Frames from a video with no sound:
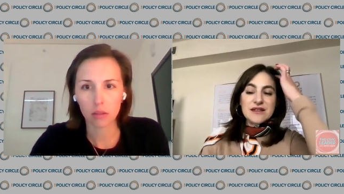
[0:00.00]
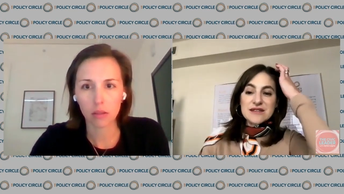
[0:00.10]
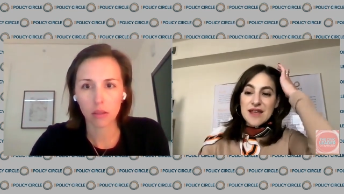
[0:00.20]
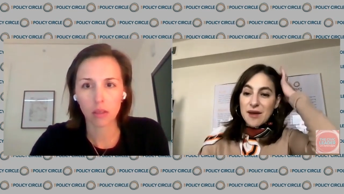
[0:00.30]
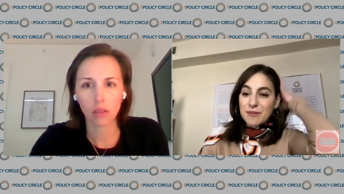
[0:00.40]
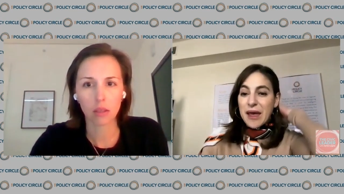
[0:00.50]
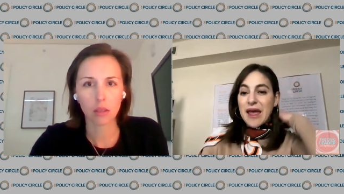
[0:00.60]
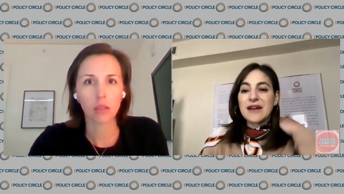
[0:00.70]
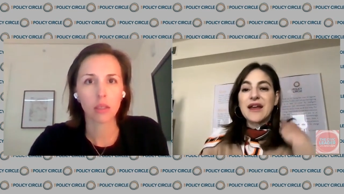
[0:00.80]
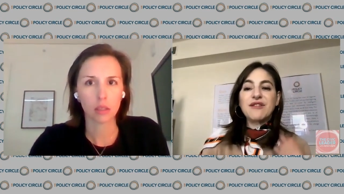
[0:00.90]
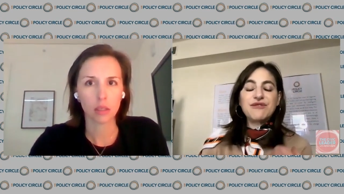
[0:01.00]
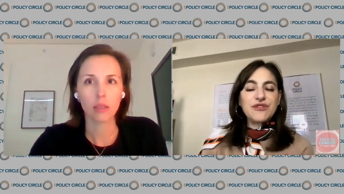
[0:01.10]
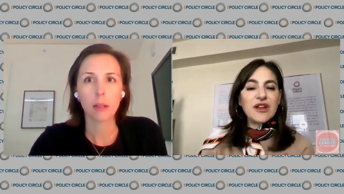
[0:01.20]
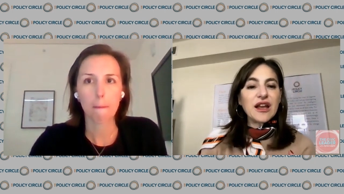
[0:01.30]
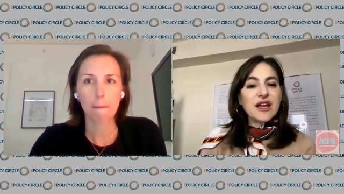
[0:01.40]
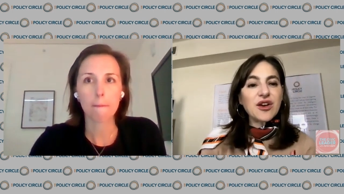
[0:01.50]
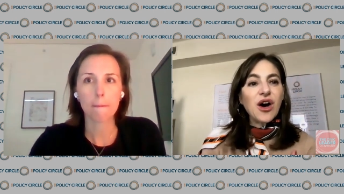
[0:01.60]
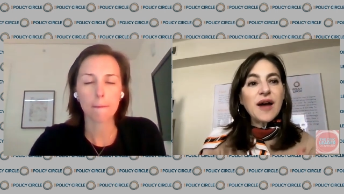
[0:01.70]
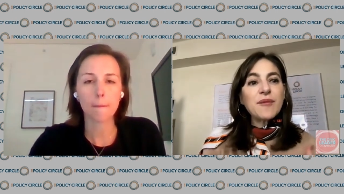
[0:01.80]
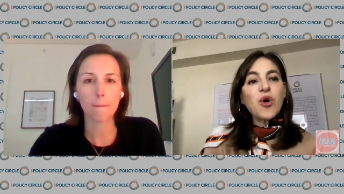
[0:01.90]
Speaker 1: this campaign and feel like
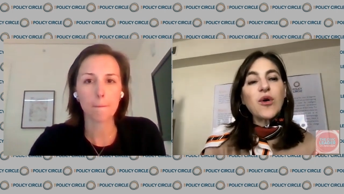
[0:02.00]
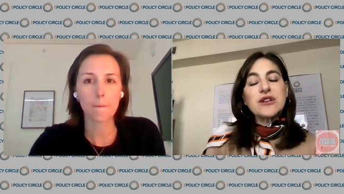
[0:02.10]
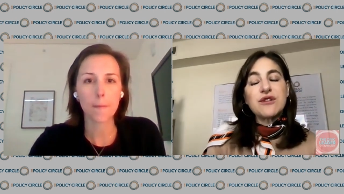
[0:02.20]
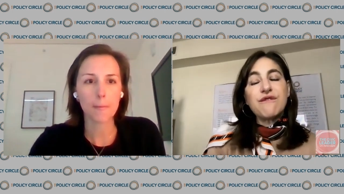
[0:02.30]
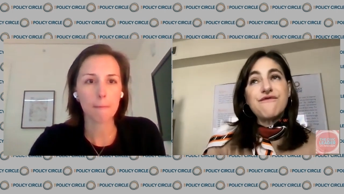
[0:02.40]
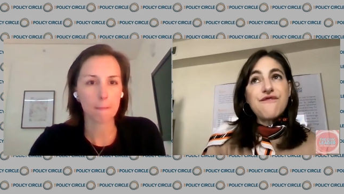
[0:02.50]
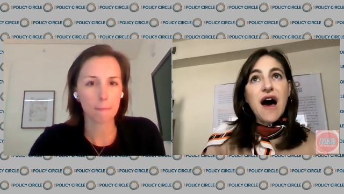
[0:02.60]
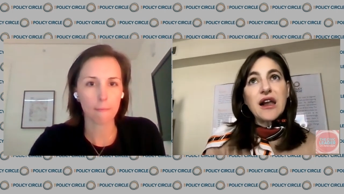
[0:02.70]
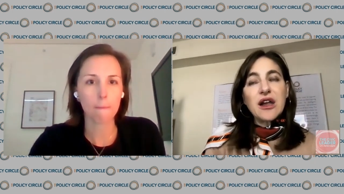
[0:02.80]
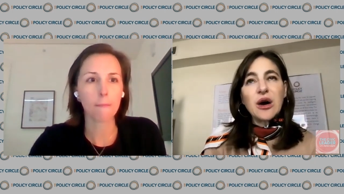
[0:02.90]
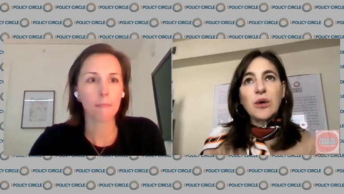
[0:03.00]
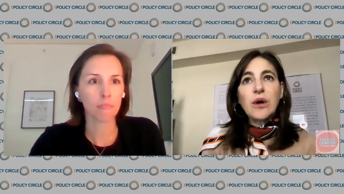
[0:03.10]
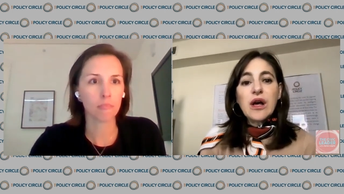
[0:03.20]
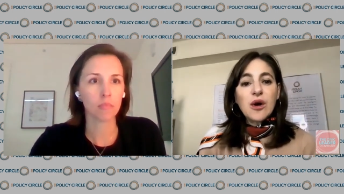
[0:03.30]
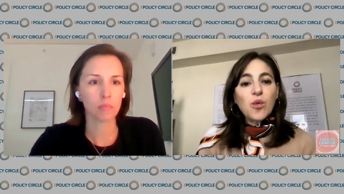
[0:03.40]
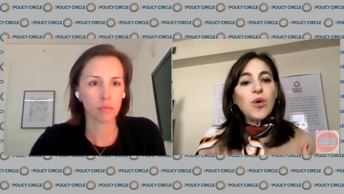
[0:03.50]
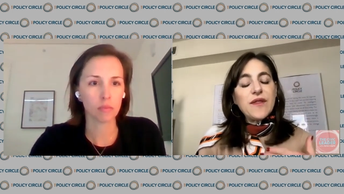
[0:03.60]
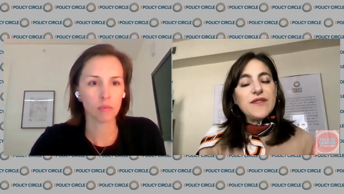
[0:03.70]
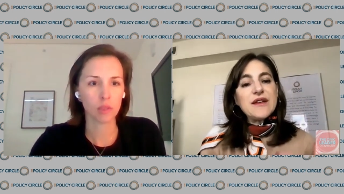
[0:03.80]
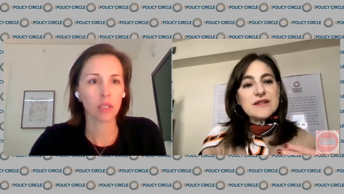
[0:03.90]
I'm going to follow
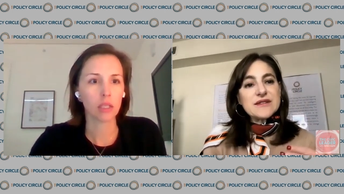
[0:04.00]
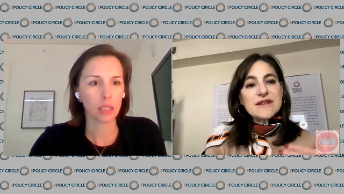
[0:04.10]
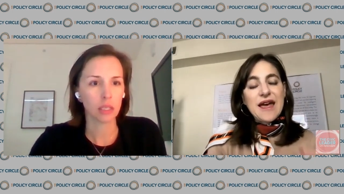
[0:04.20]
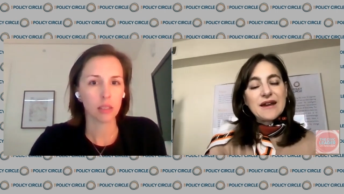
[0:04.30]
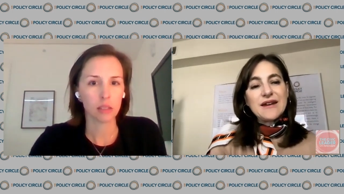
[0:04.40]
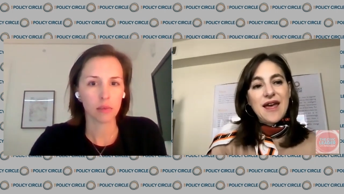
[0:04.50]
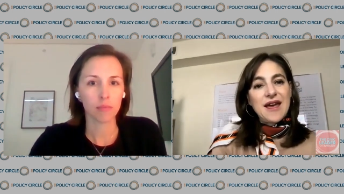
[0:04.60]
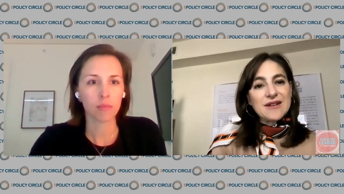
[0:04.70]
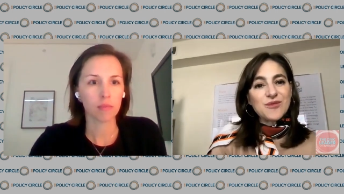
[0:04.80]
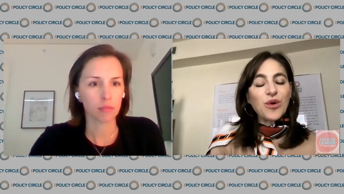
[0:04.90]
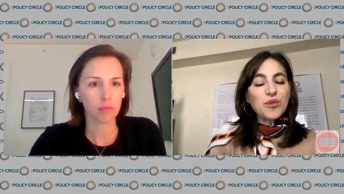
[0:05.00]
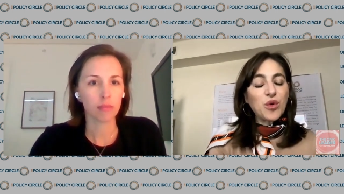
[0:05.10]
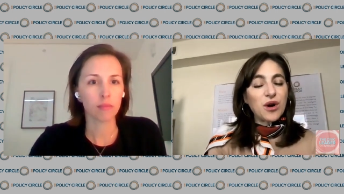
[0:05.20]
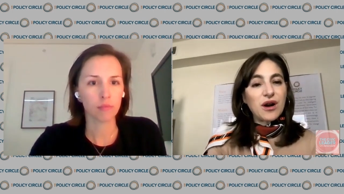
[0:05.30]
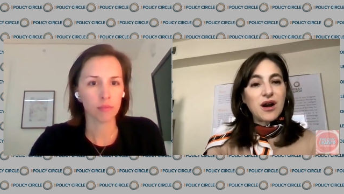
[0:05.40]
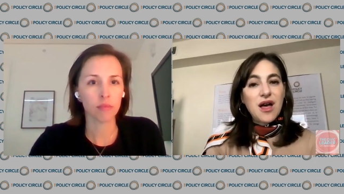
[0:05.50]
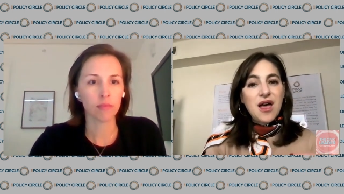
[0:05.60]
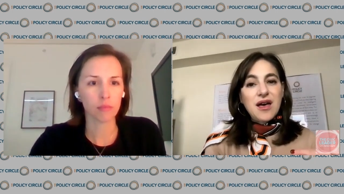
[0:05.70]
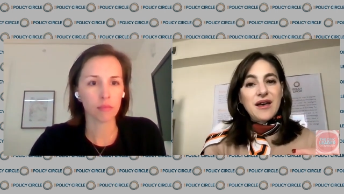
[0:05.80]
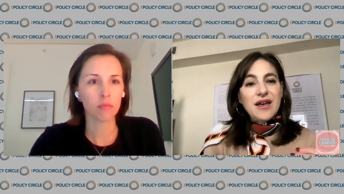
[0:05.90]
what this candidate, what we're
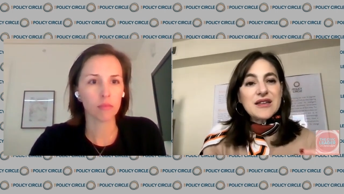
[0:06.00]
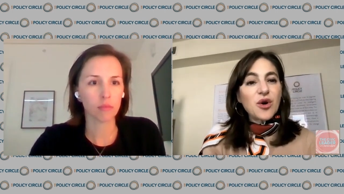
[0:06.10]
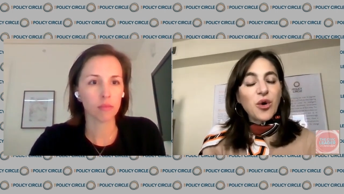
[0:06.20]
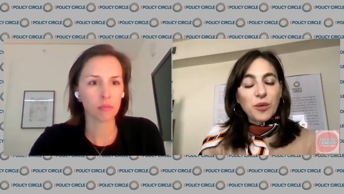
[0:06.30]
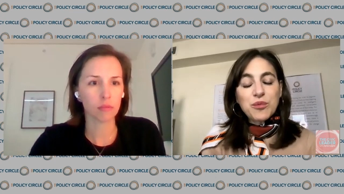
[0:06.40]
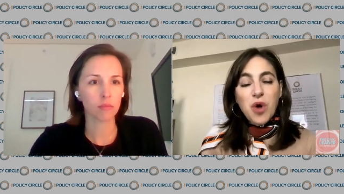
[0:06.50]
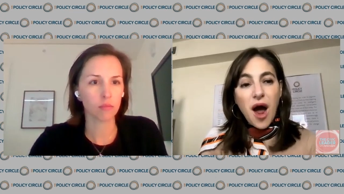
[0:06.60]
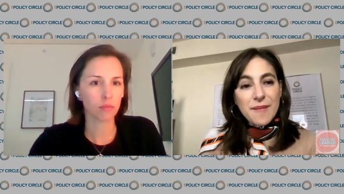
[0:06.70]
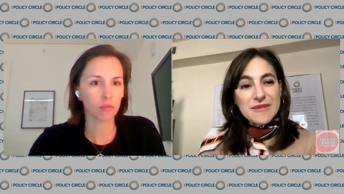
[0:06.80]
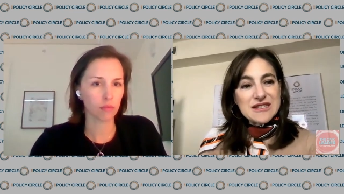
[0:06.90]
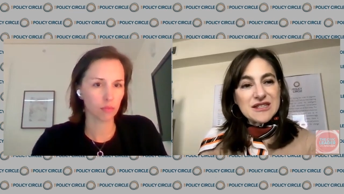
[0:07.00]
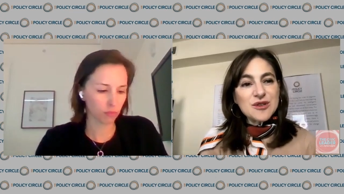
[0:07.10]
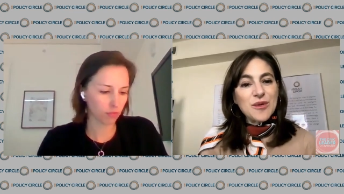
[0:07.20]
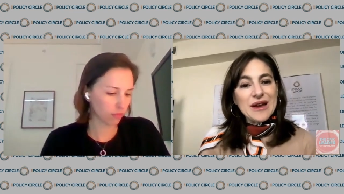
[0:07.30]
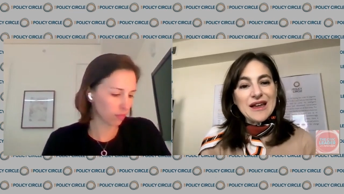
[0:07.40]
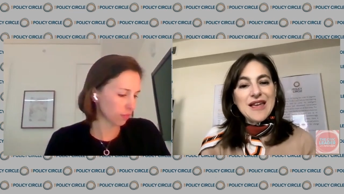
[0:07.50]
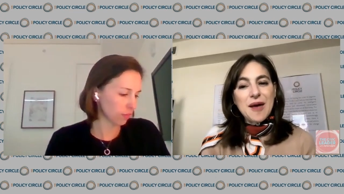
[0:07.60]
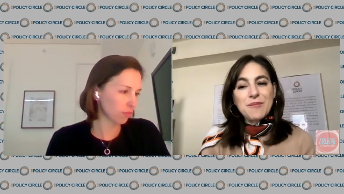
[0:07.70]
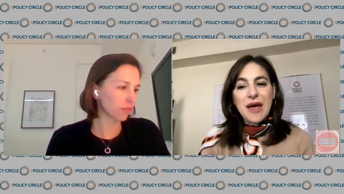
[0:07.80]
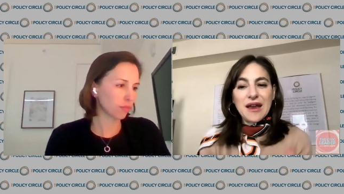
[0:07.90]
mm-hmm his or her promises during a
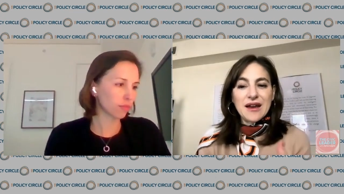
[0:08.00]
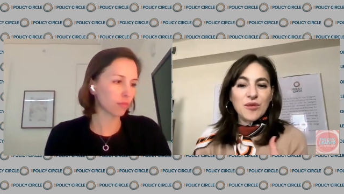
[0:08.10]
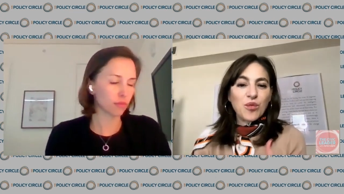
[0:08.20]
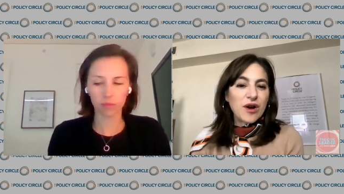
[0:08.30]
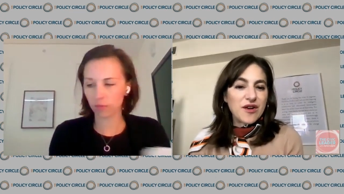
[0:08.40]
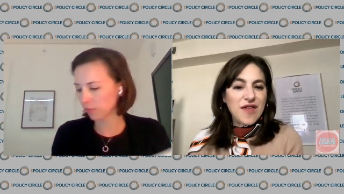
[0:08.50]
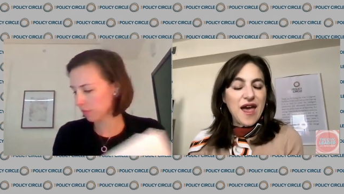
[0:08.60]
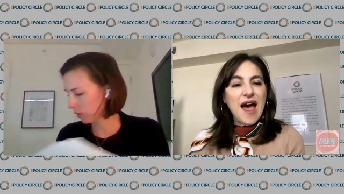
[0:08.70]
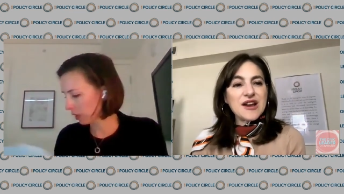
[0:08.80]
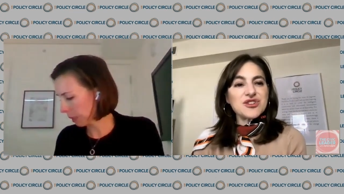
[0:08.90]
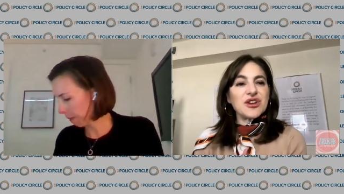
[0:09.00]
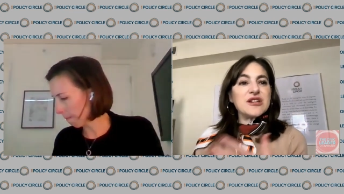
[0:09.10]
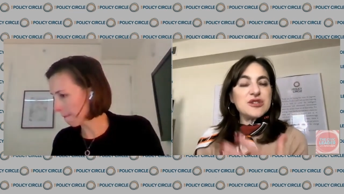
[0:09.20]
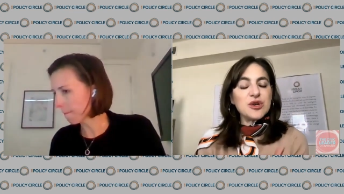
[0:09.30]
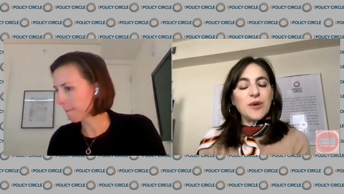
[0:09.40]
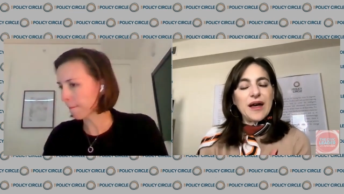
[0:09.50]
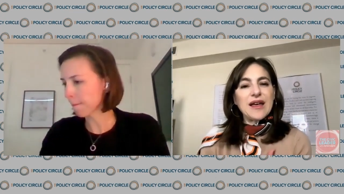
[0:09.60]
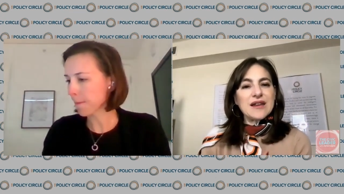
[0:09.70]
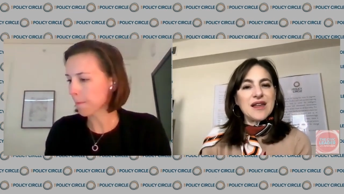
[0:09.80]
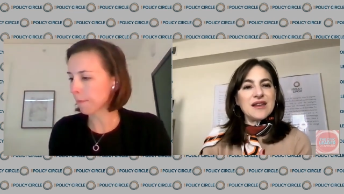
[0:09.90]
campaign and what are they actually
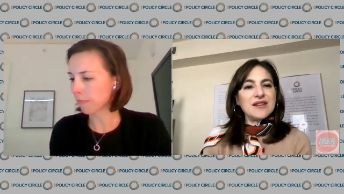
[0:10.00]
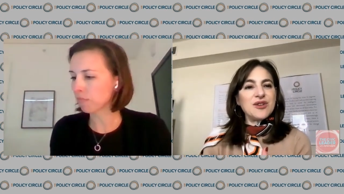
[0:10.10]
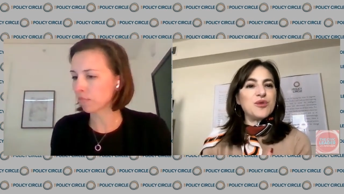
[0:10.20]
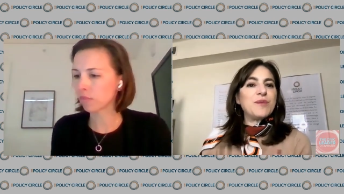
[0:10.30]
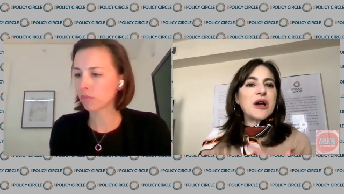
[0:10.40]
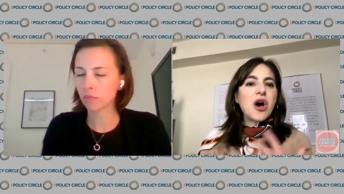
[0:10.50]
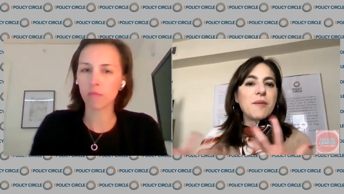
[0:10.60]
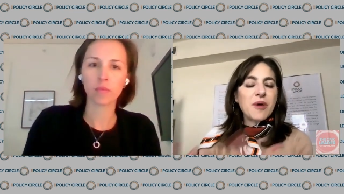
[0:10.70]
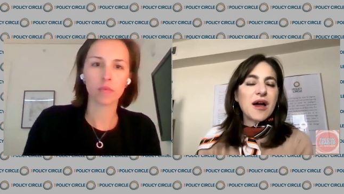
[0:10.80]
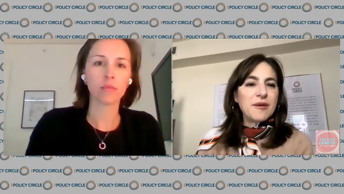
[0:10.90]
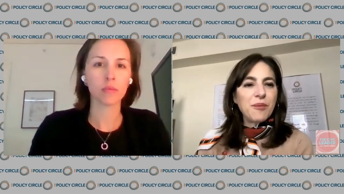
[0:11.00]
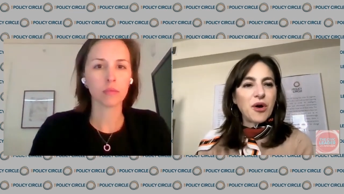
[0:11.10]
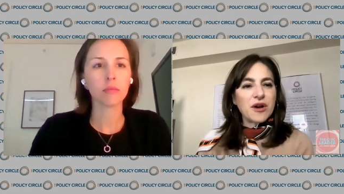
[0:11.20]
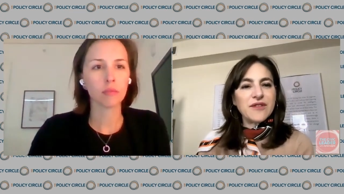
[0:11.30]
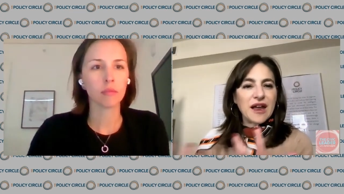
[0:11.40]
doing and then mm-hmm. become kind of part of